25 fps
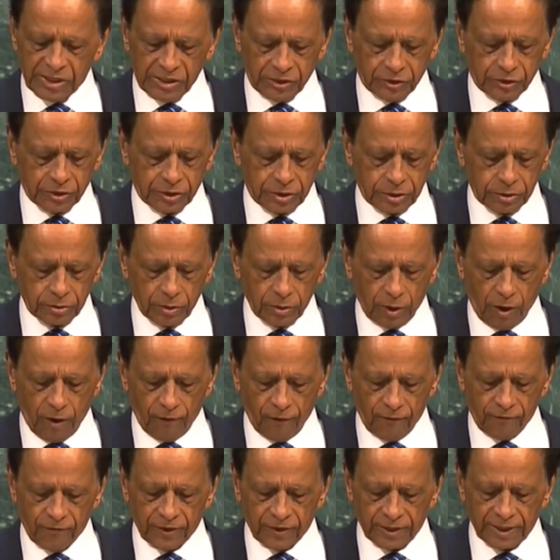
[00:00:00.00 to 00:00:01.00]
breach
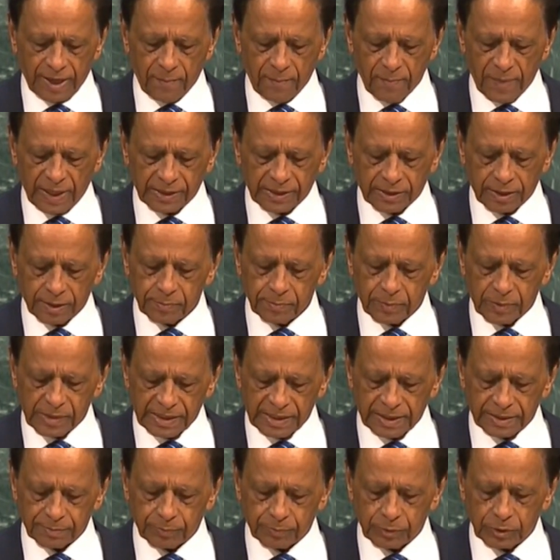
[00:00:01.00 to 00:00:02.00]
of
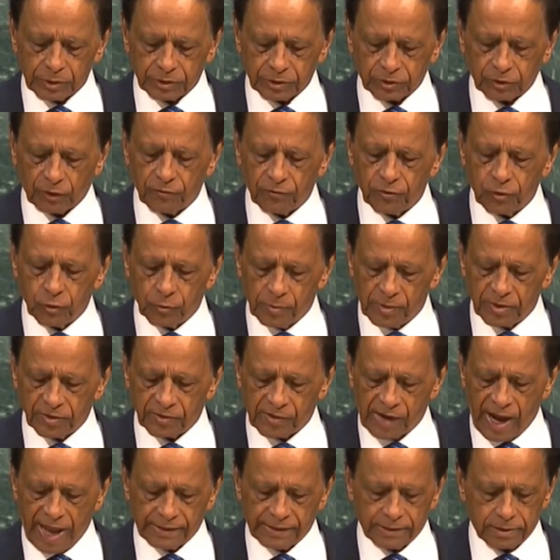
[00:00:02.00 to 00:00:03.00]
fundamental principles of
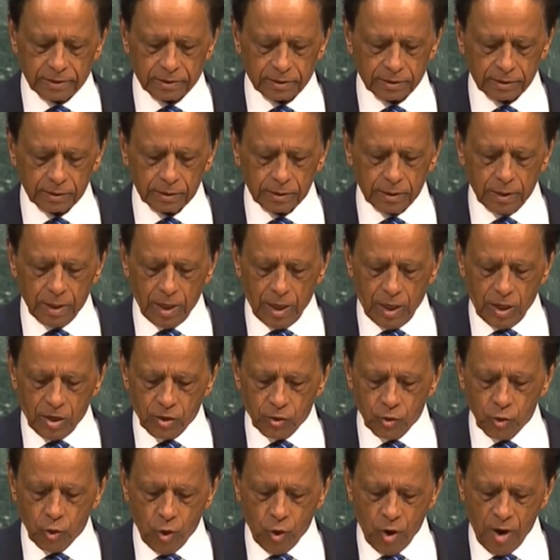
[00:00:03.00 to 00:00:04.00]
human rights.
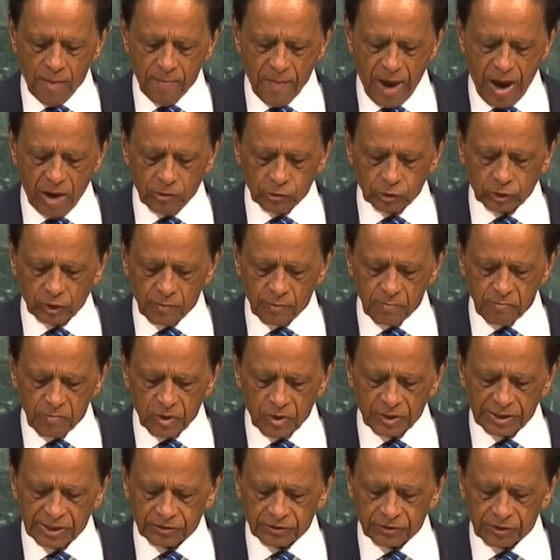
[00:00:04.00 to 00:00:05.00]
No
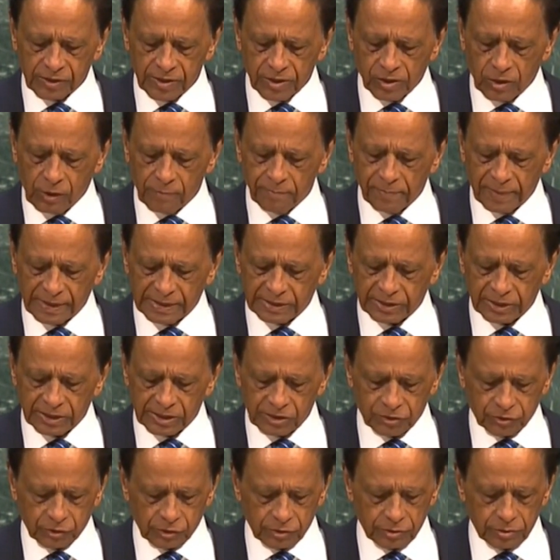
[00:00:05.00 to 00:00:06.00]
amount of monetary
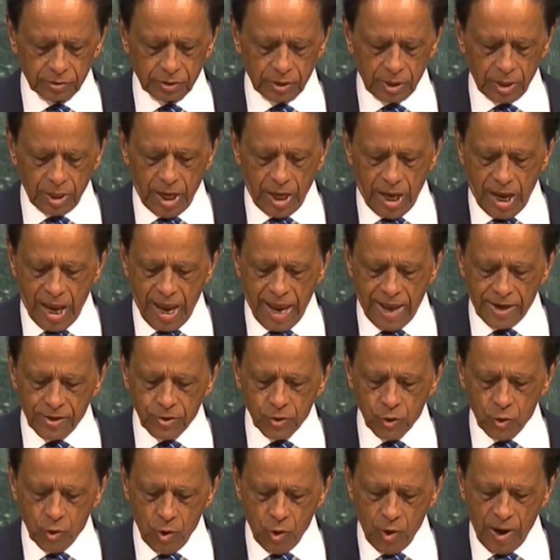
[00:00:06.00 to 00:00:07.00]
compensation
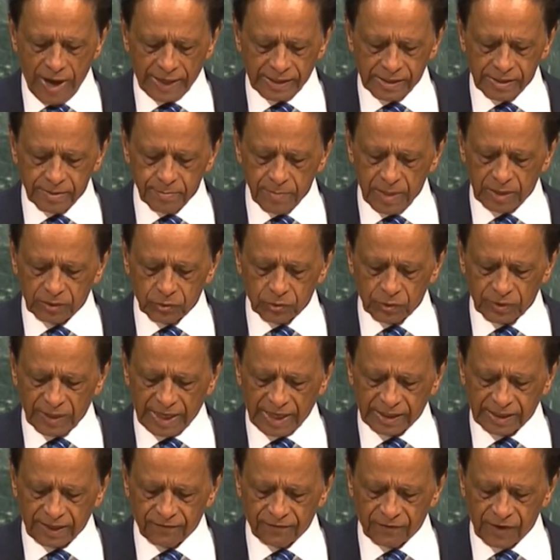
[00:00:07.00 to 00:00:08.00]
and no
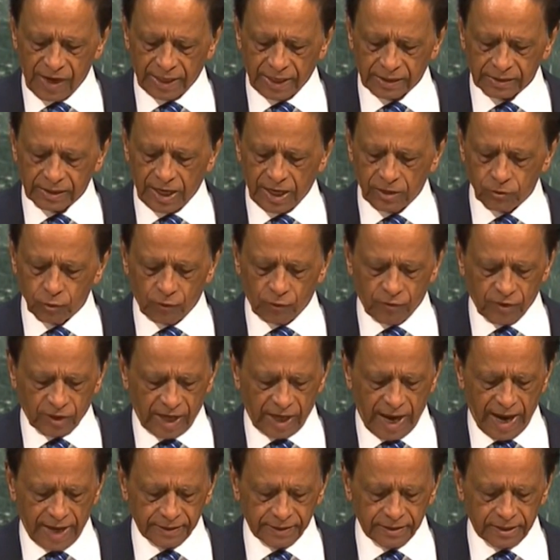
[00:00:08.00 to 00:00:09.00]
agreement to that effect
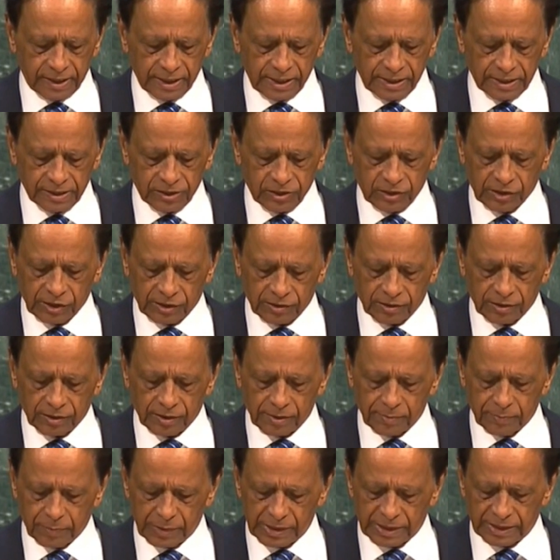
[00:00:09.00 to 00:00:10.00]
can override these
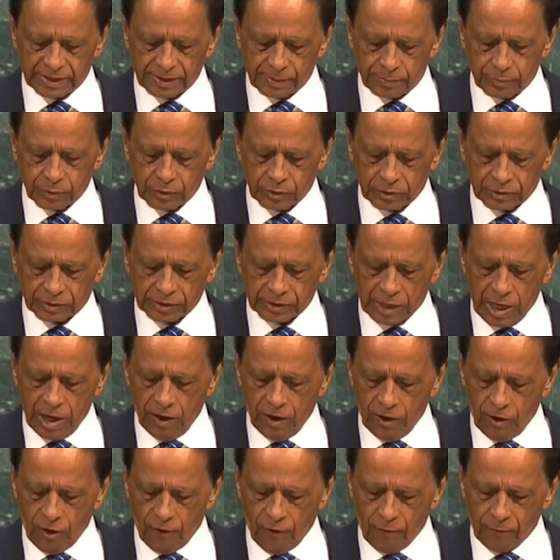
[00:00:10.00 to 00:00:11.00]
general
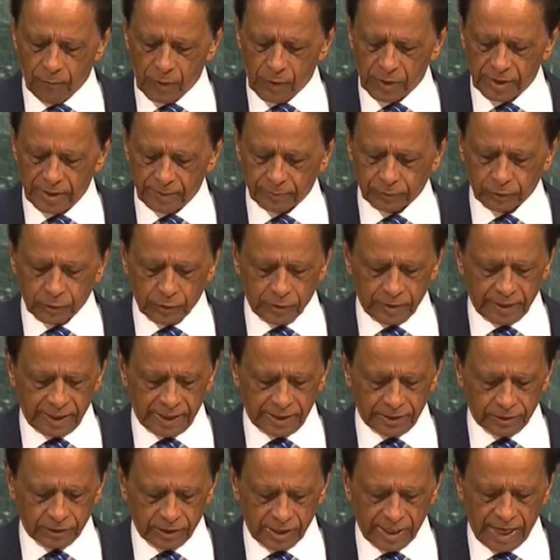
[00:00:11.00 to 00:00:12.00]
principles of
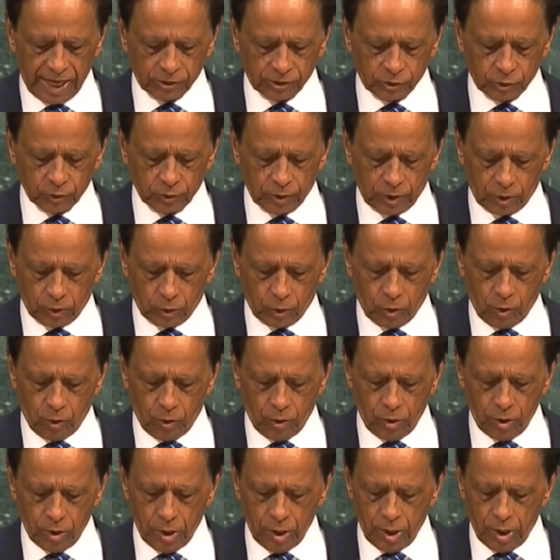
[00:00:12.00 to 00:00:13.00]
peremptory international
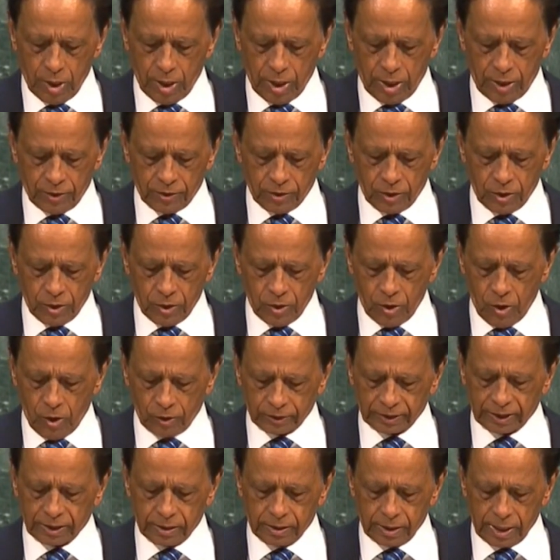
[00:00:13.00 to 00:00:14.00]
law,
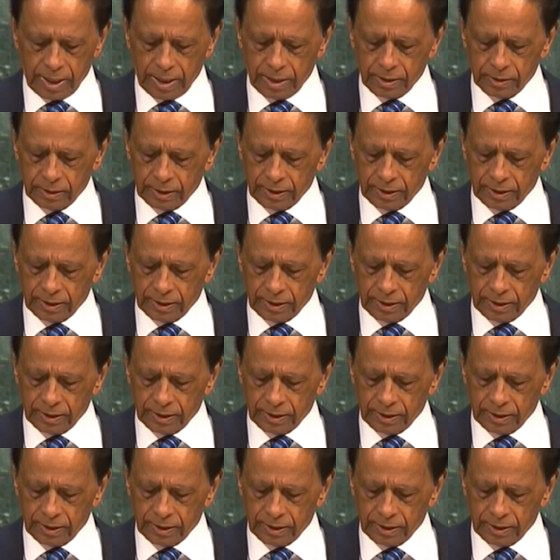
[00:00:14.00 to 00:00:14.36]
not